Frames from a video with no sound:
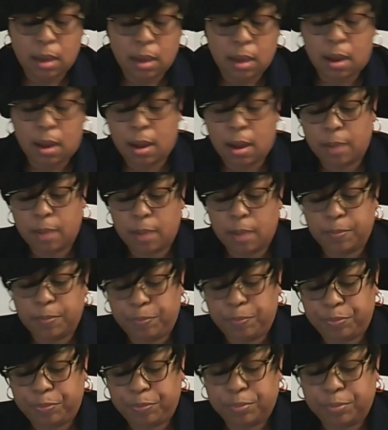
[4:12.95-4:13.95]
um,
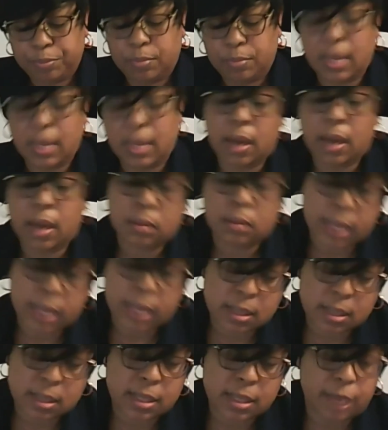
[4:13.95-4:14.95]
now as
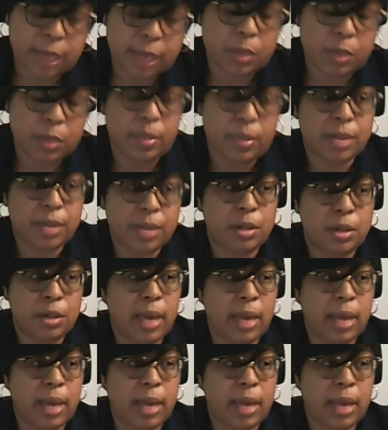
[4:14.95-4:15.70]
a safety measure.